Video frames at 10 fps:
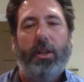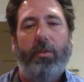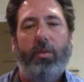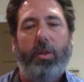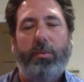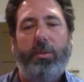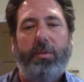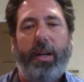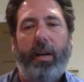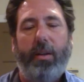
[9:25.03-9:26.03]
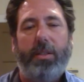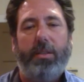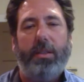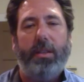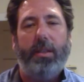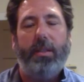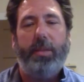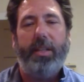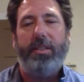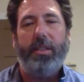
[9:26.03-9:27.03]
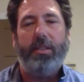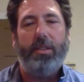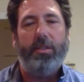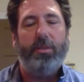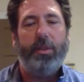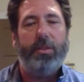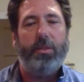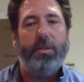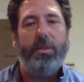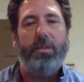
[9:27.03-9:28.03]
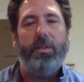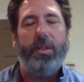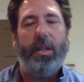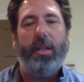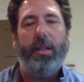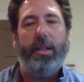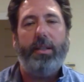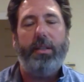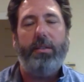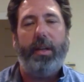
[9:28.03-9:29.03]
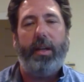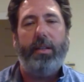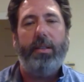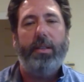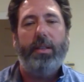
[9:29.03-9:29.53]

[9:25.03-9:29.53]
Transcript: overwhelmed with the virus, it makes sense to use the resources to try to identify